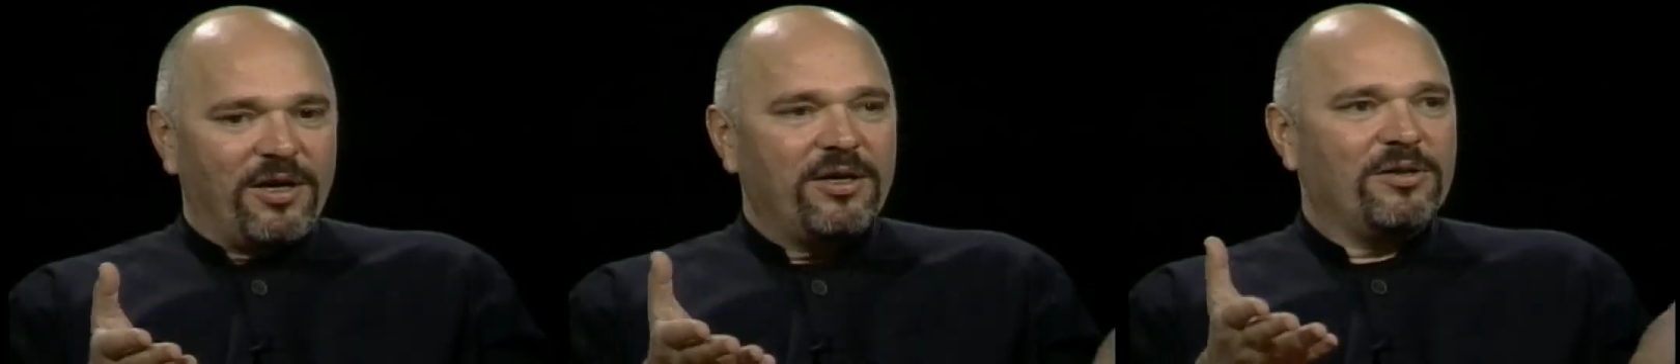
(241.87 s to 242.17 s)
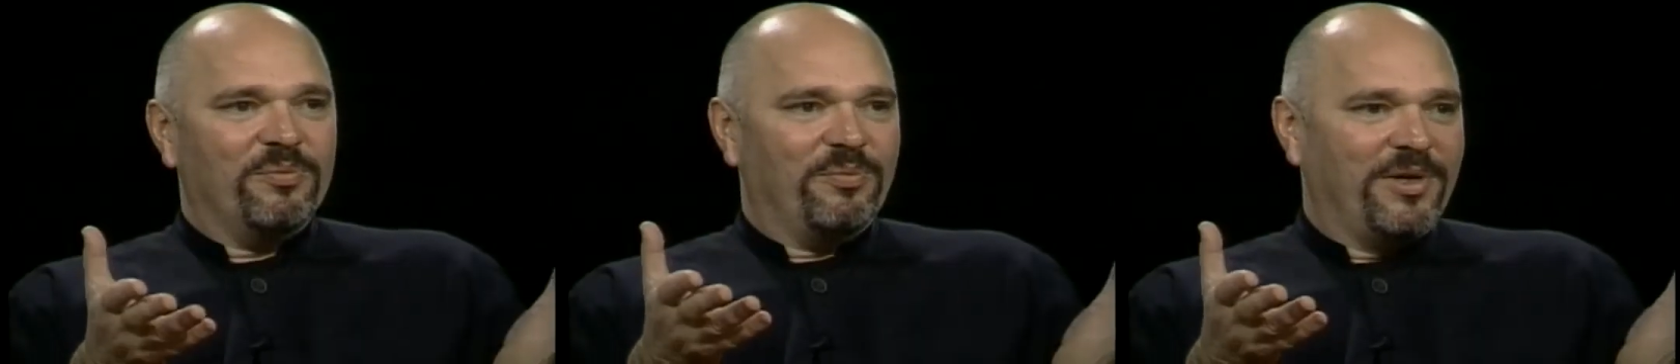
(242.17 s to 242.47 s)

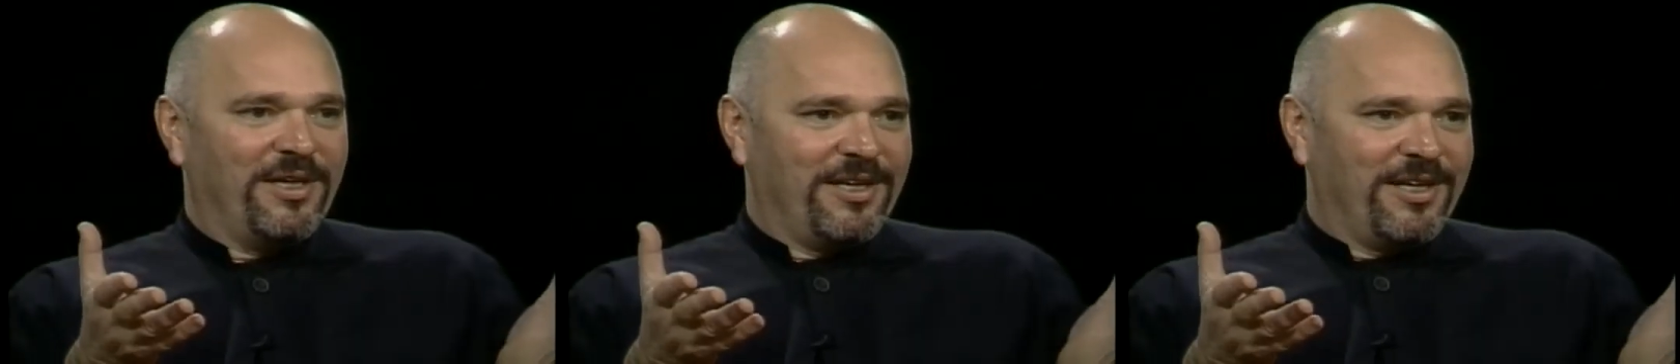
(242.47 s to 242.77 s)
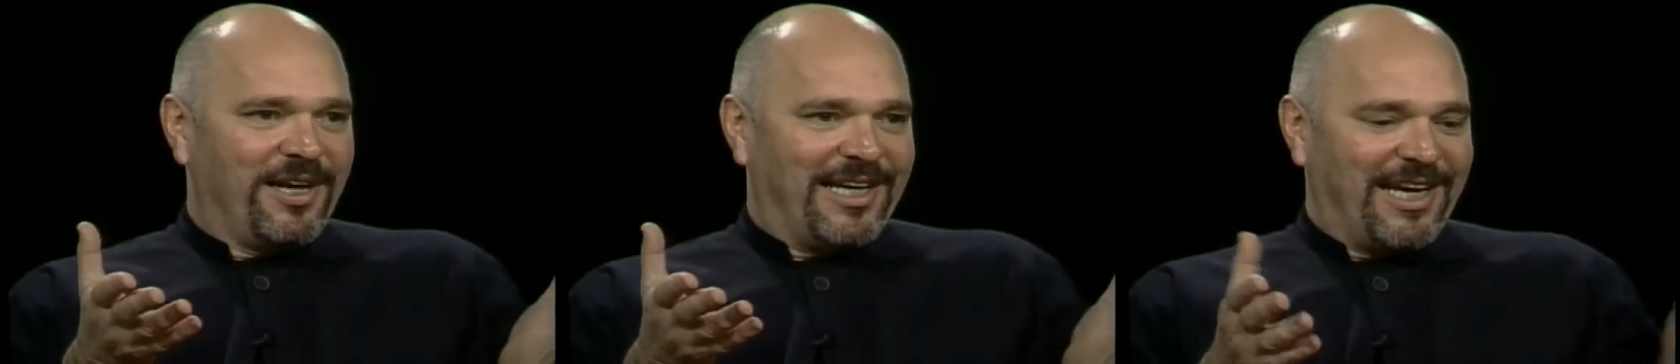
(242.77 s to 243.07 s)
home,
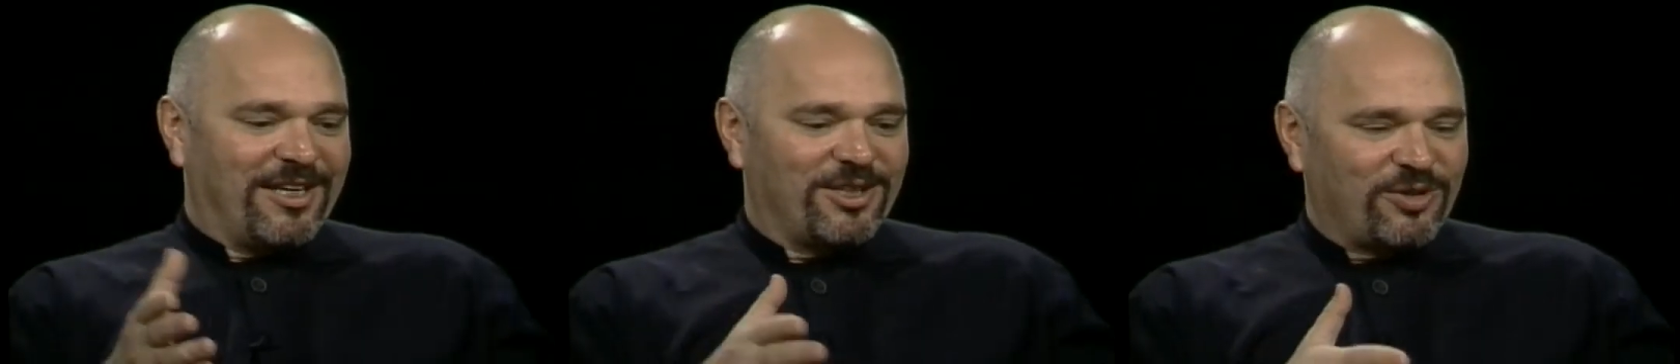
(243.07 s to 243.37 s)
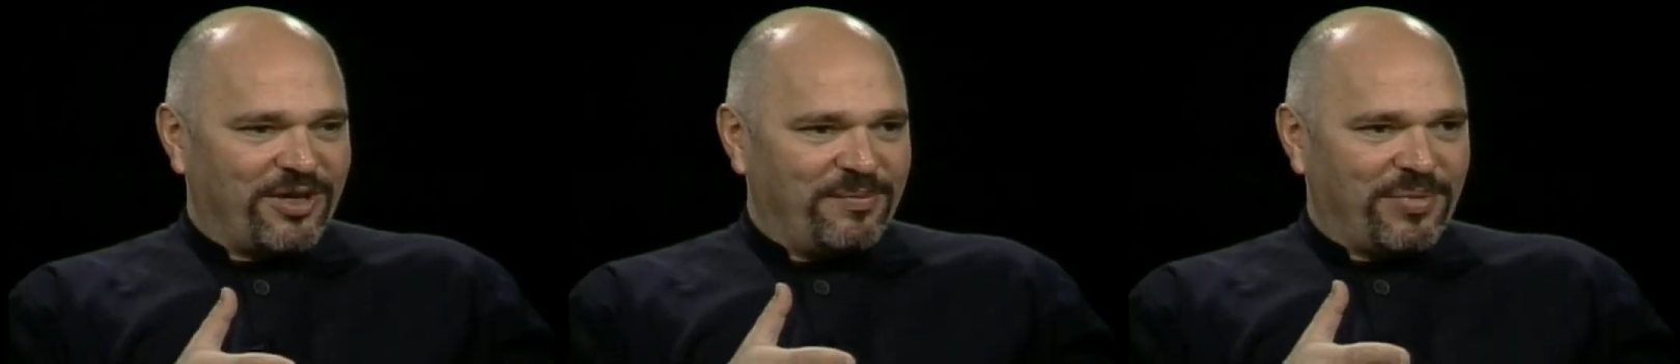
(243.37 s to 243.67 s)
I'd had a
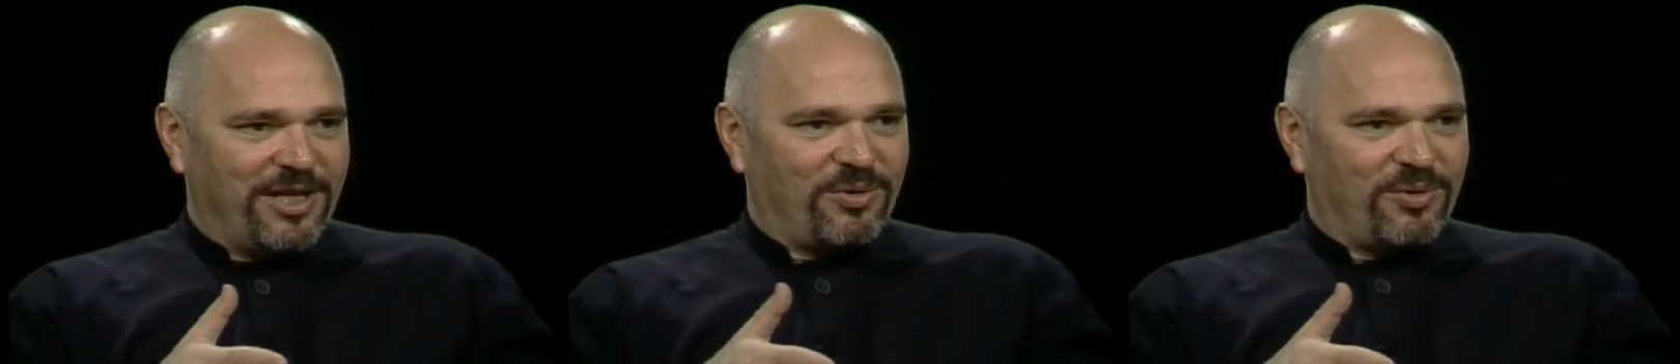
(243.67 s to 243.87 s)
screenplay.